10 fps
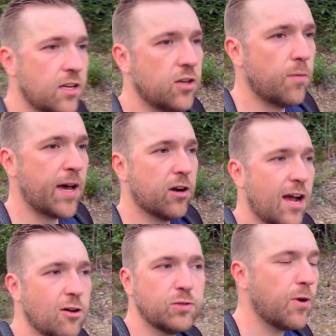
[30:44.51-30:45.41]
no matter
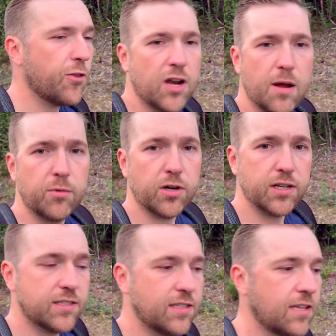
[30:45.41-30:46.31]
how small the number
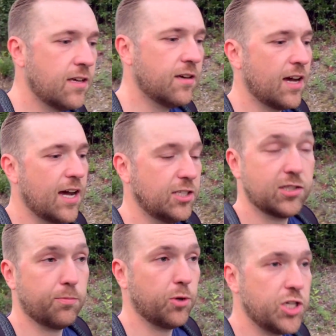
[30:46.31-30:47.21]
is. I
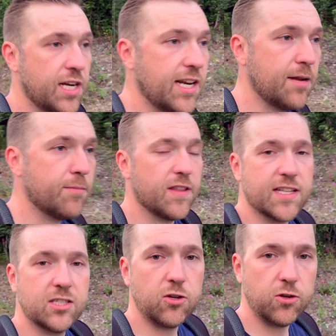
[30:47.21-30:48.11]
just appreciate anybody
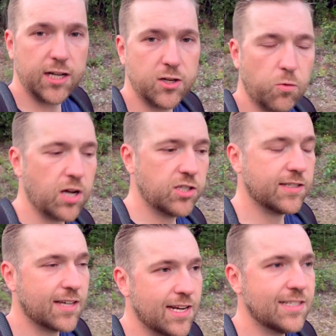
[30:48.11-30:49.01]
that's tuning in to watch
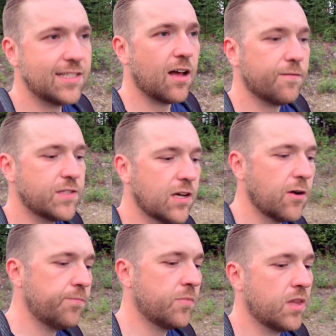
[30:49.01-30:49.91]
this kind of stuff. So
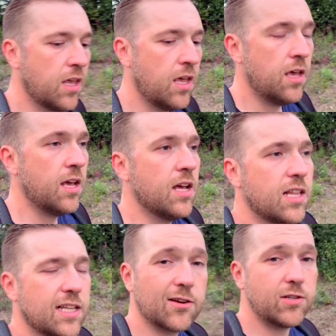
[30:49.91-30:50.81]

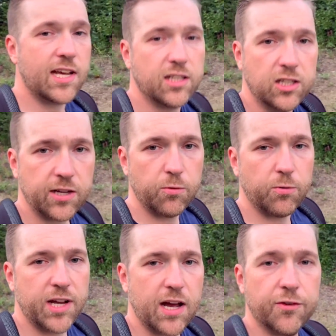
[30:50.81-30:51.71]
let's go take a look at what
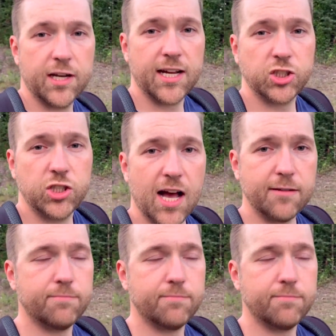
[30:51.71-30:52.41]
we got for the next shot.